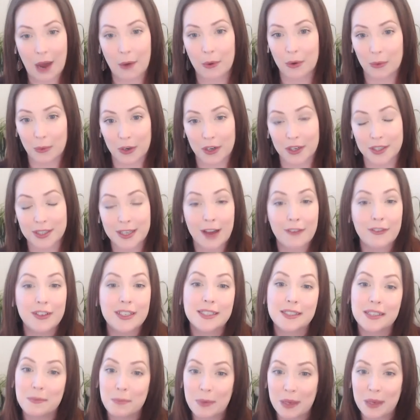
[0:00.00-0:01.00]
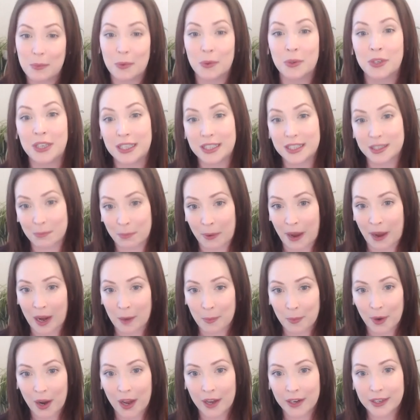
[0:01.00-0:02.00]
how it works. Obviously, people need to
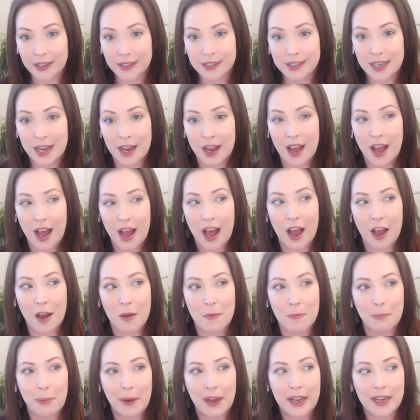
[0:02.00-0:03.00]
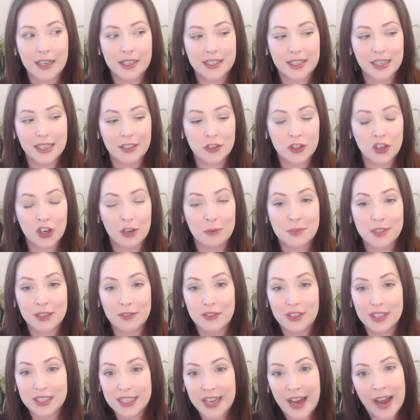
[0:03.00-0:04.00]
buy product, but in terms
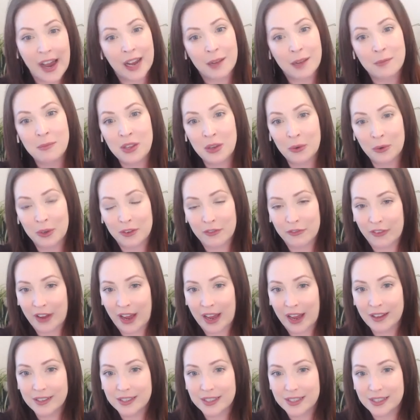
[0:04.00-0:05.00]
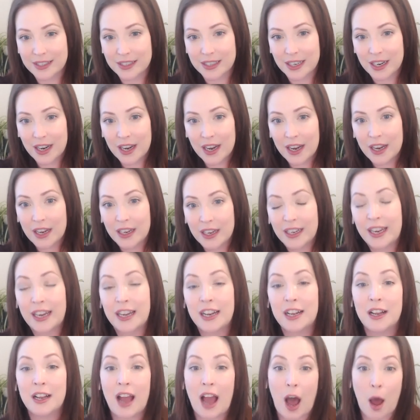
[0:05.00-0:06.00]
of the time you invest,
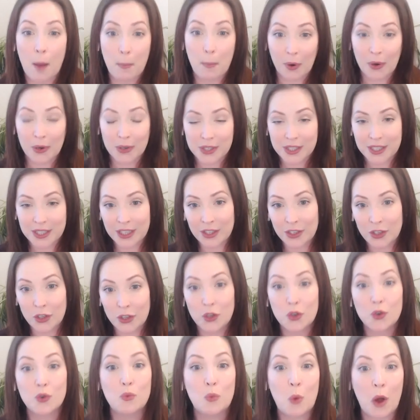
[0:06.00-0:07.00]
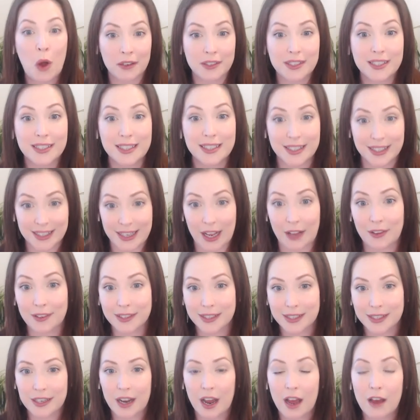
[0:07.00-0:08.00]
getting a person who wants to
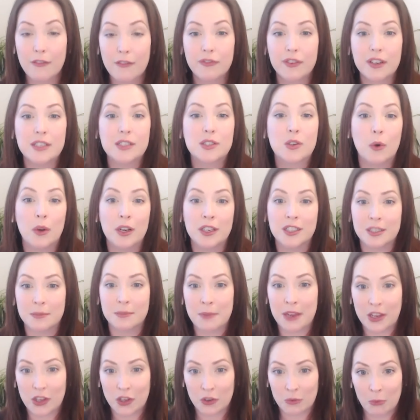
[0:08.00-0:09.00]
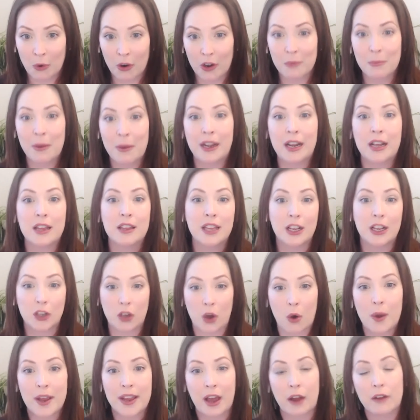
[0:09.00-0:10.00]
sell stuff is going to make you more money than
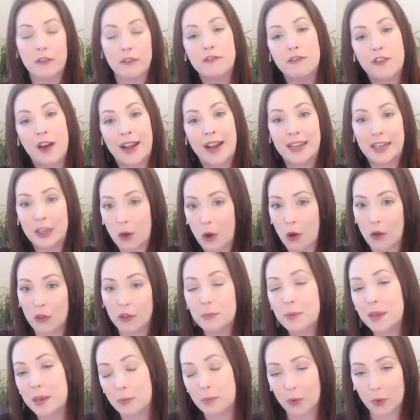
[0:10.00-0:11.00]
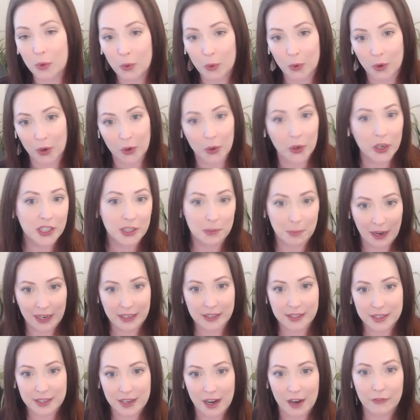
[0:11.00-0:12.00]
going out and finding all the people who are going to
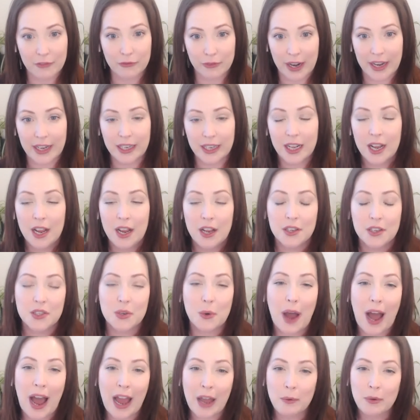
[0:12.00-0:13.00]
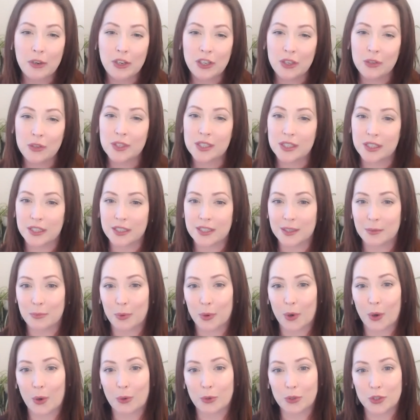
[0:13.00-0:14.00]
buy stuff, right? So I would use this
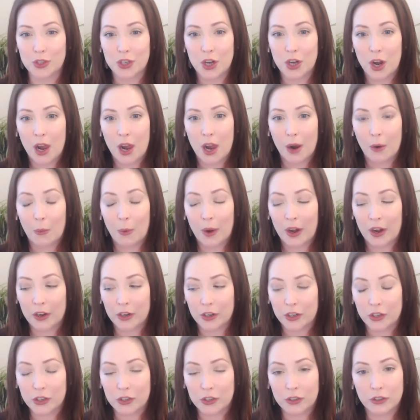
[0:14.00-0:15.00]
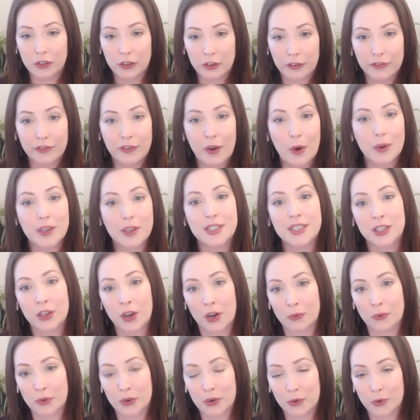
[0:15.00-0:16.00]
approach where you're focusing
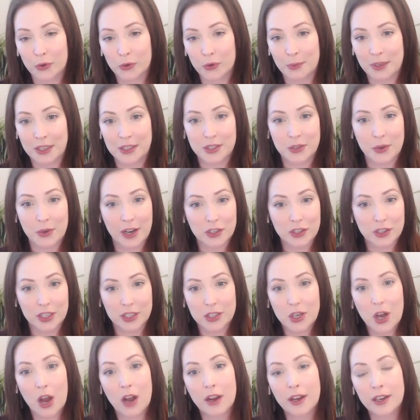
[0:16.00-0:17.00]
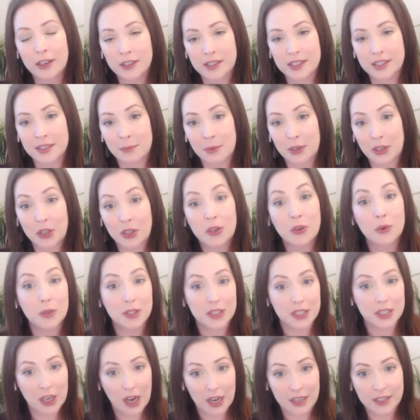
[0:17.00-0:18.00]
on recruitment. So actually talking to somebody who
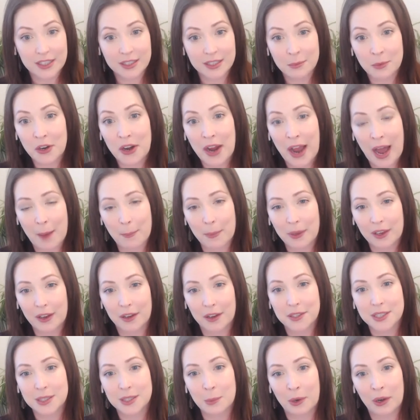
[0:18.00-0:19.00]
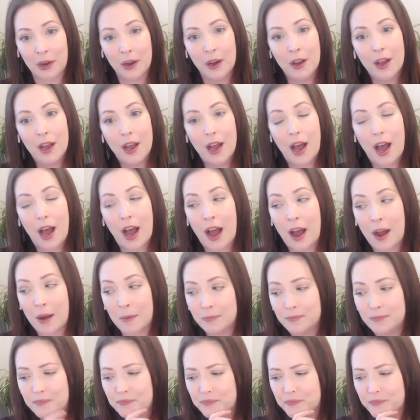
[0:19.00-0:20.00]
is a customer, a happy customer,
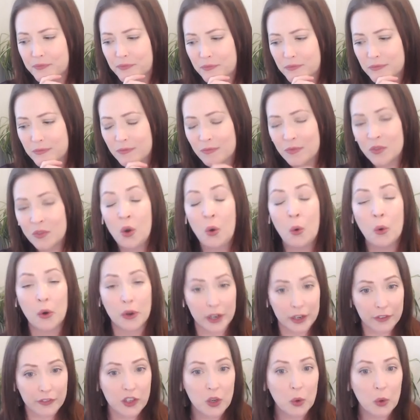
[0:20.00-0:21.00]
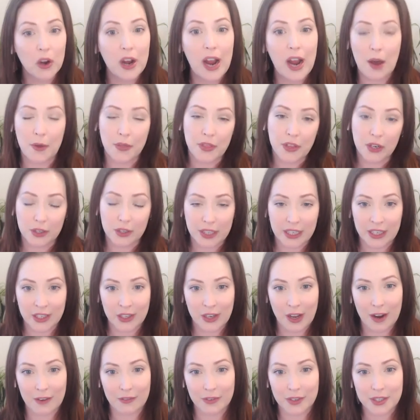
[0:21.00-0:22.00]
or if you are out there
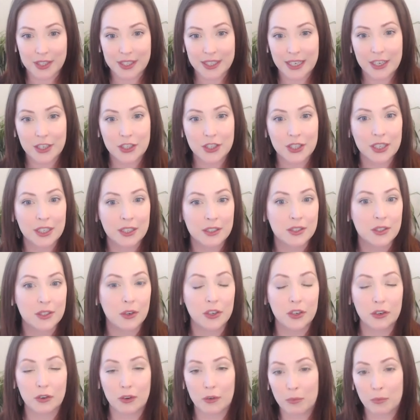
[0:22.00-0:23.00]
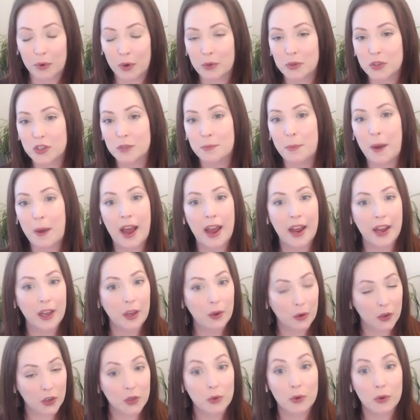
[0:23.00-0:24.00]
leading conversations or you're approached
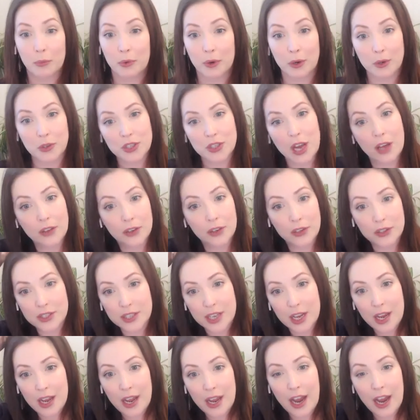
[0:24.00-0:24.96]
by, or you approach others